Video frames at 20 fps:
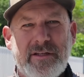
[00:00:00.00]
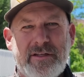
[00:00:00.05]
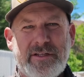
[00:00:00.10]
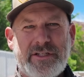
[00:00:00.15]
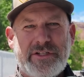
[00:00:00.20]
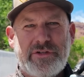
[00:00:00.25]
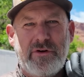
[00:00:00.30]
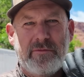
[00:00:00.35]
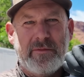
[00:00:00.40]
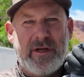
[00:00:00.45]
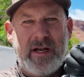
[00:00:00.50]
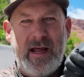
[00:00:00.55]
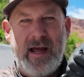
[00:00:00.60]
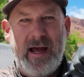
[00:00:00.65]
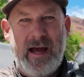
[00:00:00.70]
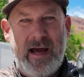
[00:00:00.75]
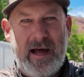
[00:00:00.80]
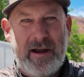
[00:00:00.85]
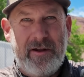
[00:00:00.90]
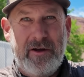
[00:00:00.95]
So I'm gonna
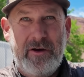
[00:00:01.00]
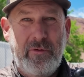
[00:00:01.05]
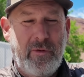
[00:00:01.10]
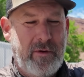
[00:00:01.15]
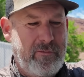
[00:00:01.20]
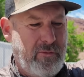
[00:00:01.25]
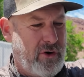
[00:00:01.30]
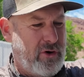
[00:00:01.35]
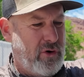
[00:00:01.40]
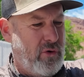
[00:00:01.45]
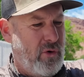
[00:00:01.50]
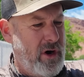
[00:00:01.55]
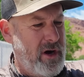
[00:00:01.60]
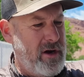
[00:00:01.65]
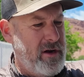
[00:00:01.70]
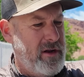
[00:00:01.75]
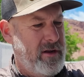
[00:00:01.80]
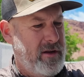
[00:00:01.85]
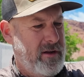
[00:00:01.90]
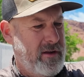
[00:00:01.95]
add 1 more
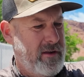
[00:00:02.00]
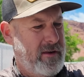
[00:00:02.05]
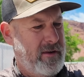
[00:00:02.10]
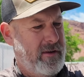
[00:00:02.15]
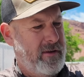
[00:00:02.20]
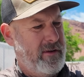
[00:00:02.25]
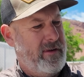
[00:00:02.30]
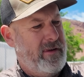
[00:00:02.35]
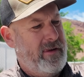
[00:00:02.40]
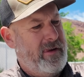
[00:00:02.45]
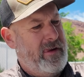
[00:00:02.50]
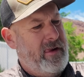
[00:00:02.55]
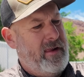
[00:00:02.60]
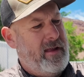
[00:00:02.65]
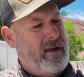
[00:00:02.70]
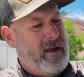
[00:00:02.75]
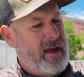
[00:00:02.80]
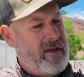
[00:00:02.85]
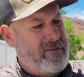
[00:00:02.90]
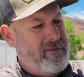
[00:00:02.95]
quart
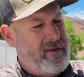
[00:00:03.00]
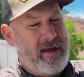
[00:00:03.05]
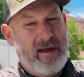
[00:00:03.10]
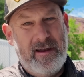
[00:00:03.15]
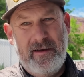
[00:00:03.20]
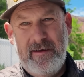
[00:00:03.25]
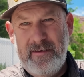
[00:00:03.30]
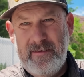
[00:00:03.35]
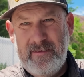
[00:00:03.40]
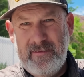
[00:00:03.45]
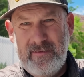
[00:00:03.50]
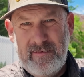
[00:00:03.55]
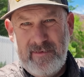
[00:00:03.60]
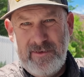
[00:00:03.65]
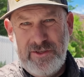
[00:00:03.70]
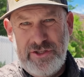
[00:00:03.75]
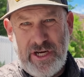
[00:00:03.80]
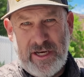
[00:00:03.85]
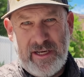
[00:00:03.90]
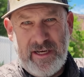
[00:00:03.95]
and then
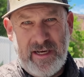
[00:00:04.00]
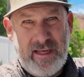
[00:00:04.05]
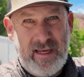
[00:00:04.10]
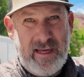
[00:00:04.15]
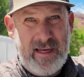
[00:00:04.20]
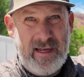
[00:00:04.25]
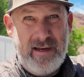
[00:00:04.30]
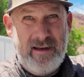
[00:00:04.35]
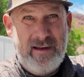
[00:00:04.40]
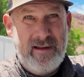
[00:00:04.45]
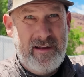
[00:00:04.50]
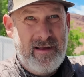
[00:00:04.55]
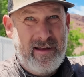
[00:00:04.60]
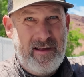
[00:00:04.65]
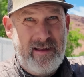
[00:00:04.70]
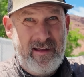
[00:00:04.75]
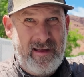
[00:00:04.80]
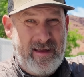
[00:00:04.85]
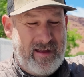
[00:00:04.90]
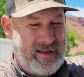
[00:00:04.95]
check it again,
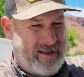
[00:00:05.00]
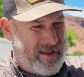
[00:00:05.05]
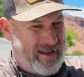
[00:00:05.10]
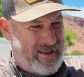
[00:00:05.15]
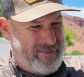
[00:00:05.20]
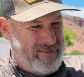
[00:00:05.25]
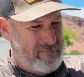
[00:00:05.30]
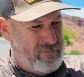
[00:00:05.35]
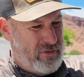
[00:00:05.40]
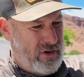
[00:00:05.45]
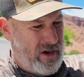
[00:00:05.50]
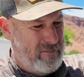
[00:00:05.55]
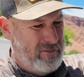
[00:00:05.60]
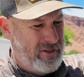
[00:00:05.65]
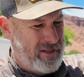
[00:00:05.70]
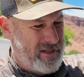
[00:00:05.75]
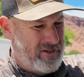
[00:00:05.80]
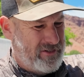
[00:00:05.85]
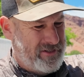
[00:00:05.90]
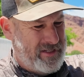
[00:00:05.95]
and then
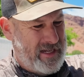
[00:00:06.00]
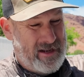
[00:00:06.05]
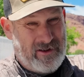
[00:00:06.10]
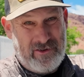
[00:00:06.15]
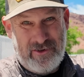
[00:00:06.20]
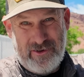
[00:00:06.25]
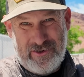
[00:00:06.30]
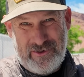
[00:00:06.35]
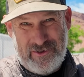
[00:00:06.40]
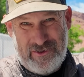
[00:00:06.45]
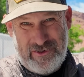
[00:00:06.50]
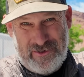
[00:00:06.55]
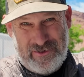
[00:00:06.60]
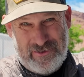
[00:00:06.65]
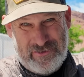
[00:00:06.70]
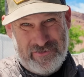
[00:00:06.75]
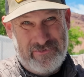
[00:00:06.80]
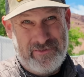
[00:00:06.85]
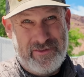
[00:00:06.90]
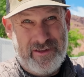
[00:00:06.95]
probably it'll take
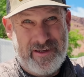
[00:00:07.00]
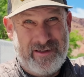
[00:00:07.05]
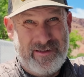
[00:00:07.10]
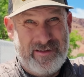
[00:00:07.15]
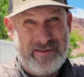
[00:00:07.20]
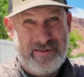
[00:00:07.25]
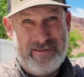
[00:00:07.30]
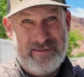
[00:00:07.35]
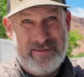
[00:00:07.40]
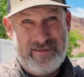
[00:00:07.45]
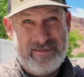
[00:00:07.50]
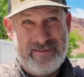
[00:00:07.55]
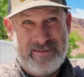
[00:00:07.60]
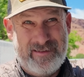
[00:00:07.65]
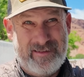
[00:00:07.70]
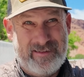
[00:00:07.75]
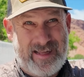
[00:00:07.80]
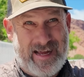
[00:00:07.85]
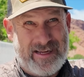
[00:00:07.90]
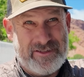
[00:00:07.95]
all of the
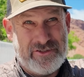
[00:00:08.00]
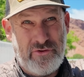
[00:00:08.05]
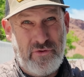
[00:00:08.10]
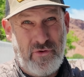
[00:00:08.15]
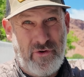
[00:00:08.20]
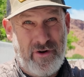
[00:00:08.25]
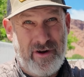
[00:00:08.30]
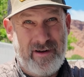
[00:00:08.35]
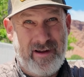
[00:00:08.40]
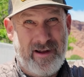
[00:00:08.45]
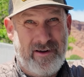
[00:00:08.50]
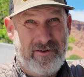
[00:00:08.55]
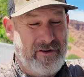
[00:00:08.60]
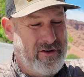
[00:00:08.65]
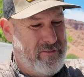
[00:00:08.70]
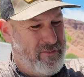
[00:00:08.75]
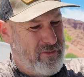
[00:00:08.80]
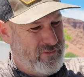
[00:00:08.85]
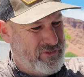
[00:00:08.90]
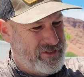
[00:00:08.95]
last quart. I don't
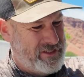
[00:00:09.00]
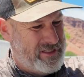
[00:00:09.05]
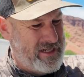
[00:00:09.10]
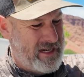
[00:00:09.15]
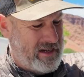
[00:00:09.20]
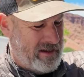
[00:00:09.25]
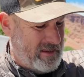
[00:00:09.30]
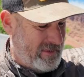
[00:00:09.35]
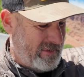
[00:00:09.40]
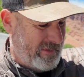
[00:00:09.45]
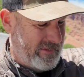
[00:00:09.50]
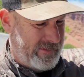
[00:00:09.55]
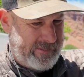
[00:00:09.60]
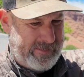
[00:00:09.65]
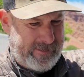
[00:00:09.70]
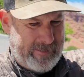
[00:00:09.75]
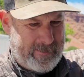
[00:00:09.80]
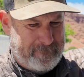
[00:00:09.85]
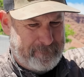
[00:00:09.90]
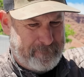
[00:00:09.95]
know, but we'll see.
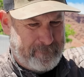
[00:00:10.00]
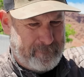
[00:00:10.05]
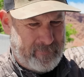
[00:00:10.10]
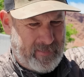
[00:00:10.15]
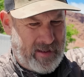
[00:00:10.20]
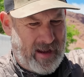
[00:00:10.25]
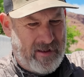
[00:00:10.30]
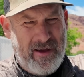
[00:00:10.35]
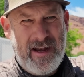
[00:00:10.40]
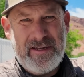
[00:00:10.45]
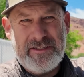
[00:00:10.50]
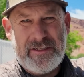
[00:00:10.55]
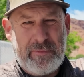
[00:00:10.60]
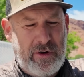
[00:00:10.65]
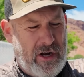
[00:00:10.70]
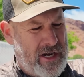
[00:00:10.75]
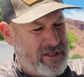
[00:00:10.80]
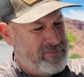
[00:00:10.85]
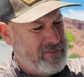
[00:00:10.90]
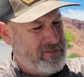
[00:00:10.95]
I've had it
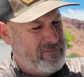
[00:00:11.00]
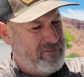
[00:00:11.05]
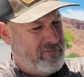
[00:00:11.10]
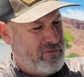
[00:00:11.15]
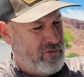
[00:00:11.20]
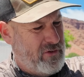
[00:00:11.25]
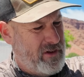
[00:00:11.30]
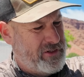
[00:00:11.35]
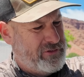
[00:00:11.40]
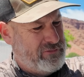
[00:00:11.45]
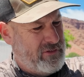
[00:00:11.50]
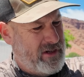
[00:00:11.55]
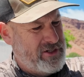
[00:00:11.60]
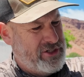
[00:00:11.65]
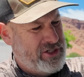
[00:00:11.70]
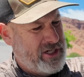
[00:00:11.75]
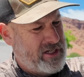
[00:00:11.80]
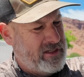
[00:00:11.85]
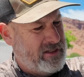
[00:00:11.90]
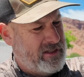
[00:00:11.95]
surprise me before, that's why I
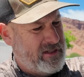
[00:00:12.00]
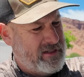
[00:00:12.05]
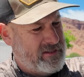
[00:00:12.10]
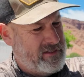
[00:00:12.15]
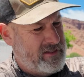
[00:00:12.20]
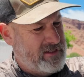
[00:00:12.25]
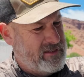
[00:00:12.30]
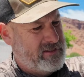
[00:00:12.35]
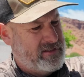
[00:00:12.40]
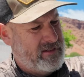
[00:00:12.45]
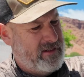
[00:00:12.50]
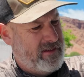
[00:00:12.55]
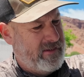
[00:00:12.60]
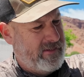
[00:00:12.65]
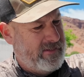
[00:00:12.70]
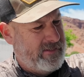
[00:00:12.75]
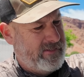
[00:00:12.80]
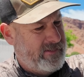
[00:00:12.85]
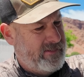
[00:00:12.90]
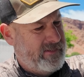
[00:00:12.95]
check it like this.
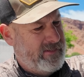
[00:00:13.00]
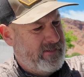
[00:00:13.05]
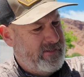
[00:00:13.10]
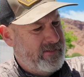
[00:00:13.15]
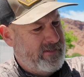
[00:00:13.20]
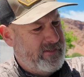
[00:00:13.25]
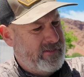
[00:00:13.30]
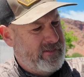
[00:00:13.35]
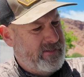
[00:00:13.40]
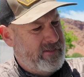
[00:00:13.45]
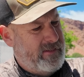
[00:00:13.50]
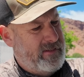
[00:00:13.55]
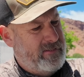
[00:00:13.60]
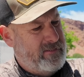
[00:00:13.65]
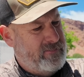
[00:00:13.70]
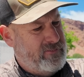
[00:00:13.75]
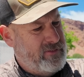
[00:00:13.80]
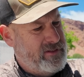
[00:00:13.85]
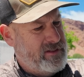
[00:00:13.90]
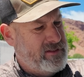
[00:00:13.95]

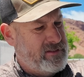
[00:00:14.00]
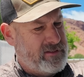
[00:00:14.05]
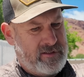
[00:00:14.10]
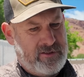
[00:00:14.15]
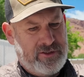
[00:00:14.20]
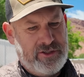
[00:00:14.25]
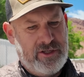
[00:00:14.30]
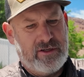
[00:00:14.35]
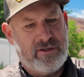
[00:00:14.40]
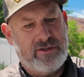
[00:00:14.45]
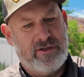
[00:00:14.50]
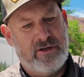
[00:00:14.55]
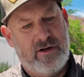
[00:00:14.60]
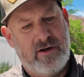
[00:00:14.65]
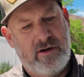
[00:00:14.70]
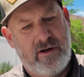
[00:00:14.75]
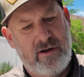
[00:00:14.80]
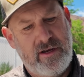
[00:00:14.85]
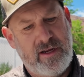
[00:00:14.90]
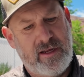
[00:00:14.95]
These jugs are
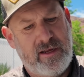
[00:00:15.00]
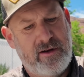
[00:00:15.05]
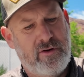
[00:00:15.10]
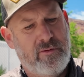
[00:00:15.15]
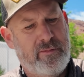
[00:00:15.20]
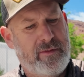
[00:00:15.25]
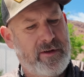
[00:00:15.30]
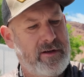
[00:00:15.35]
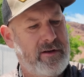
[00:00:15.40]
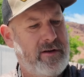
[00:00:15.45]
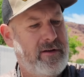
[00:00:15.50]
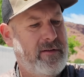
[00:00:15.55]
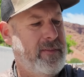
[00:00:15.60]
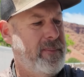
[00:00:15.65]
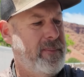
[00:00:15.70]
hard to get open.